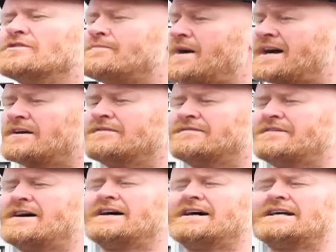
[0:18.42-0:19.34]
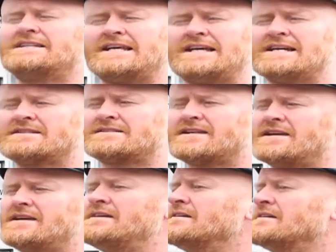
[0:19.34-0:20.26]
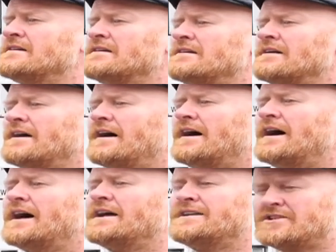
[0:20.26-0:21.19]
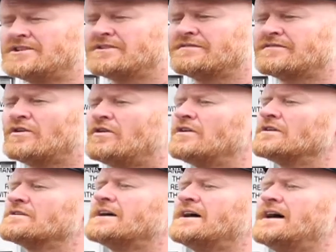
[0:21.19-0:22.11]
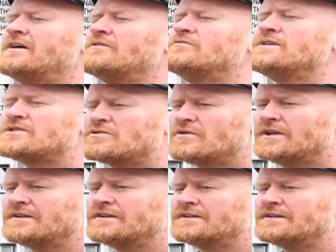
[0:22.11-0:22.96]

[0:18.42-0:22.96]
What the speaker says: on the back of a DSD initiative called Restore.